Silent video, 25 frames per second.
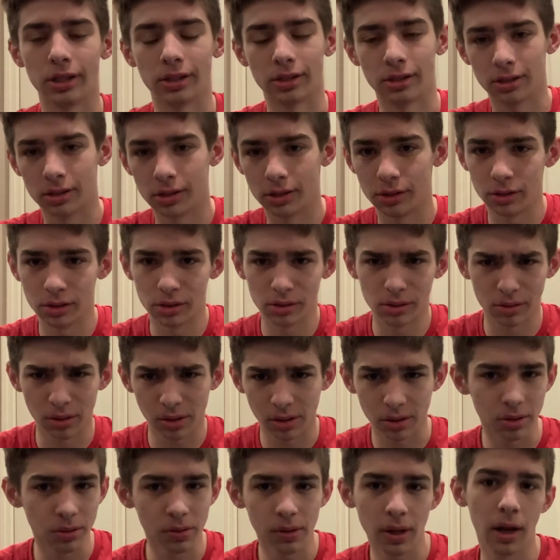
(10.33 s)
the No
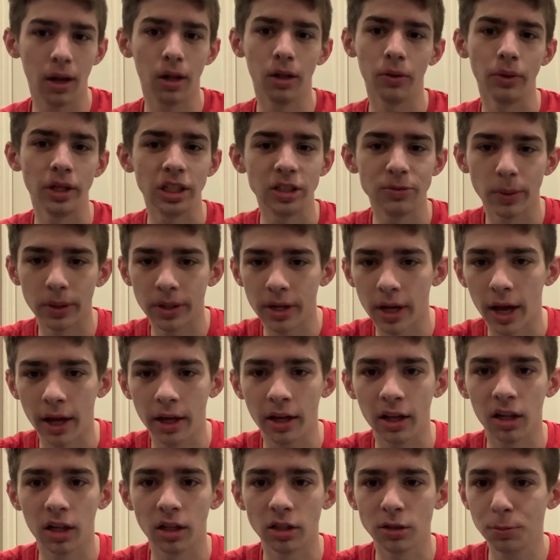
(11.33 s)
New Halloween
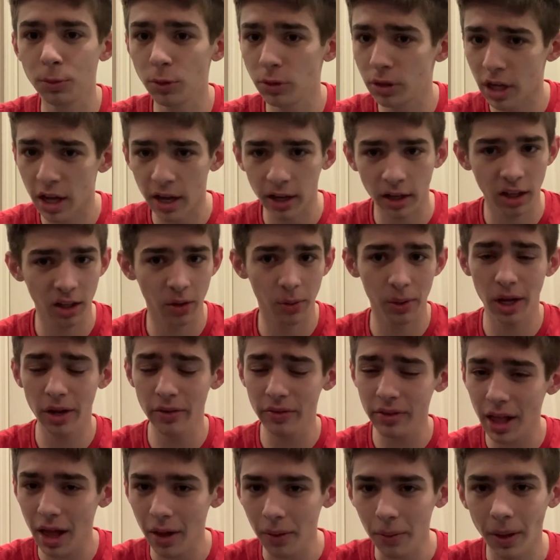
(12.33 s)
Spooktacular, whatever
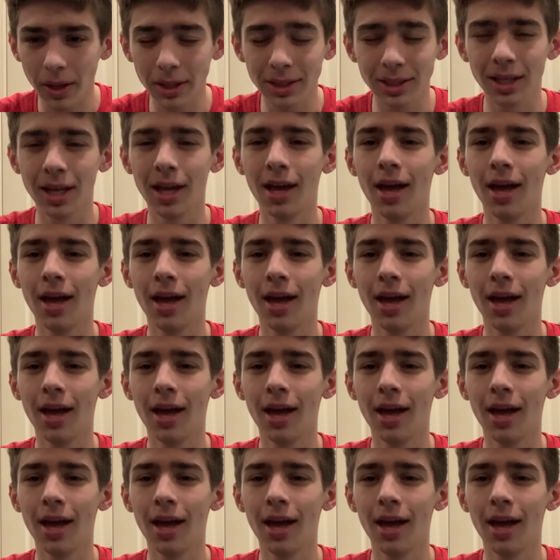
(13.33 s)
that was.